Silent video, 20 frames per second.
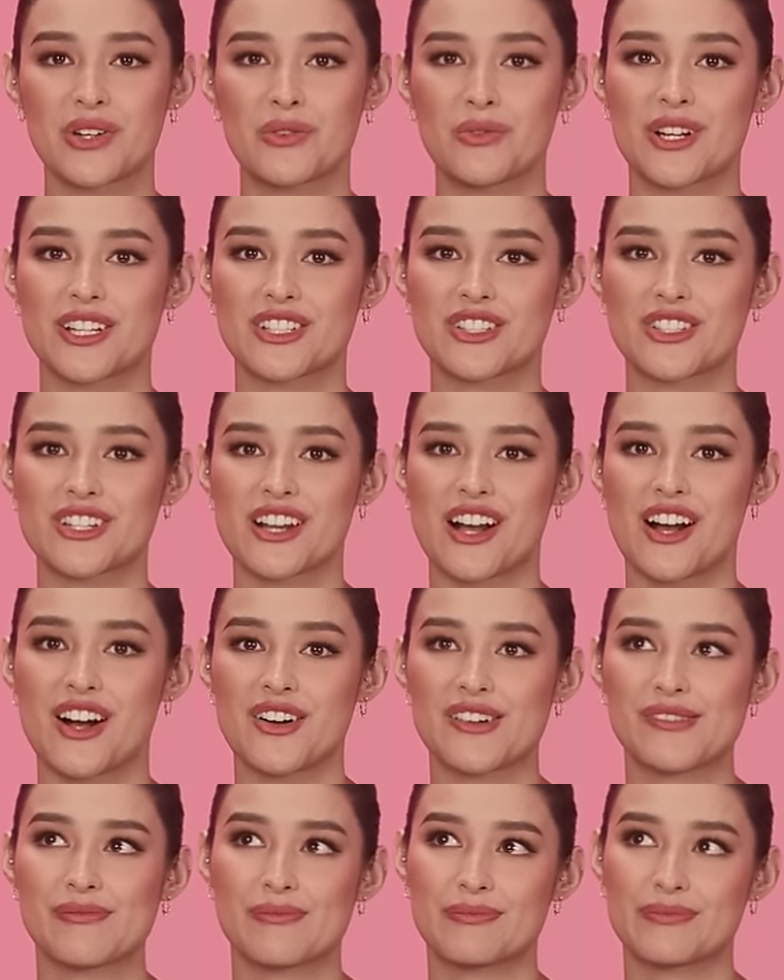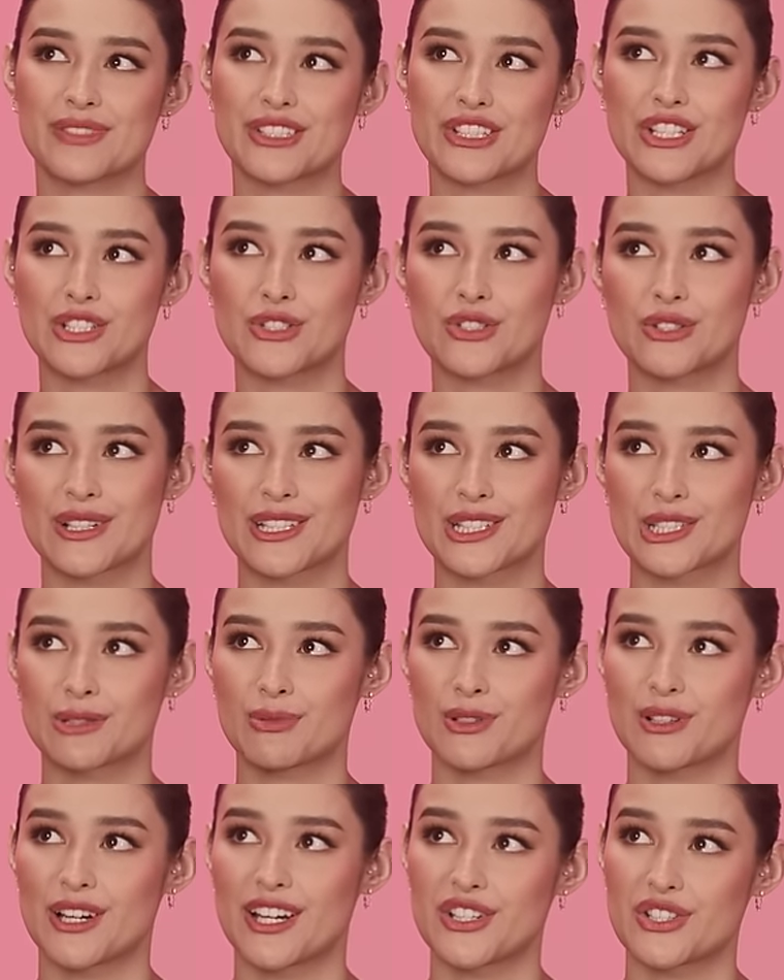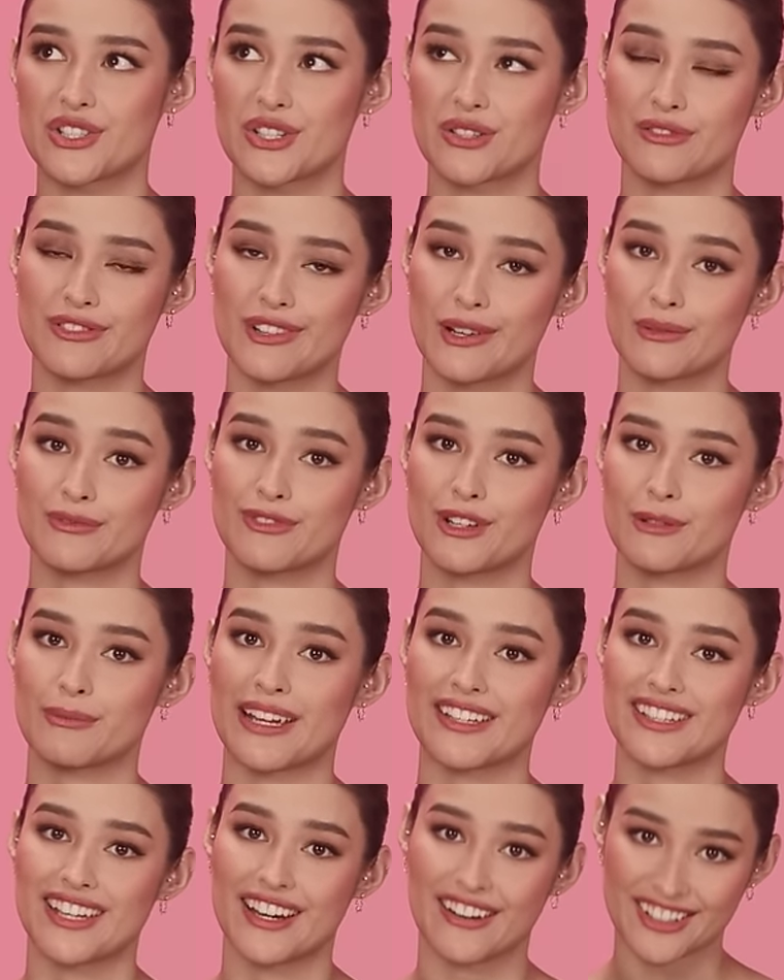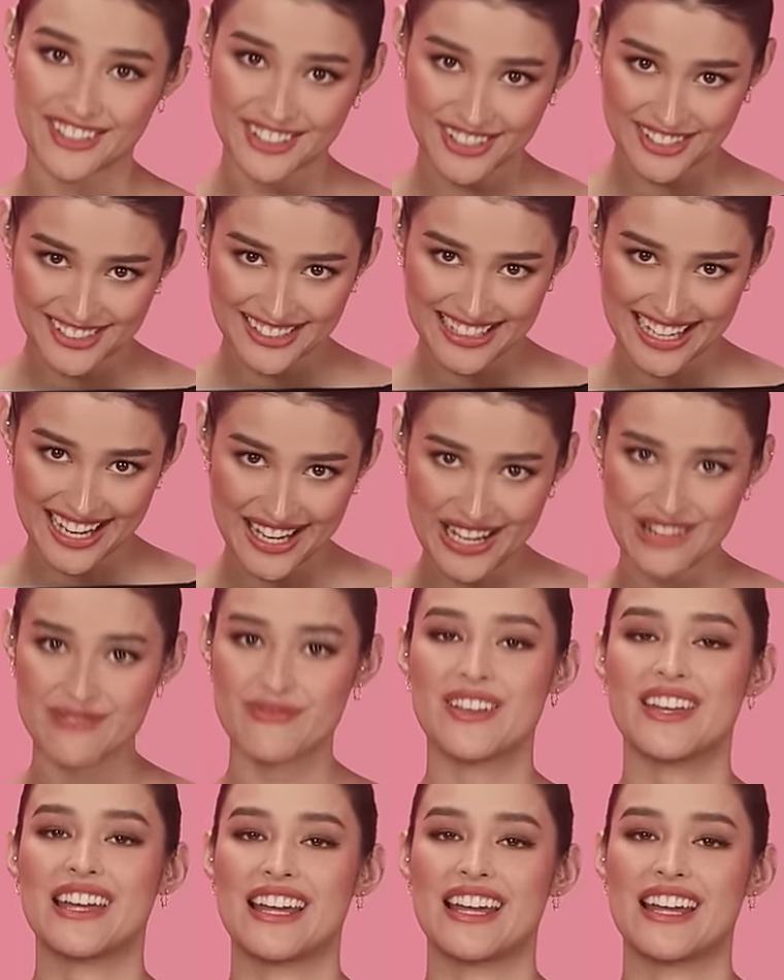which she drew inspiration from for my character's name.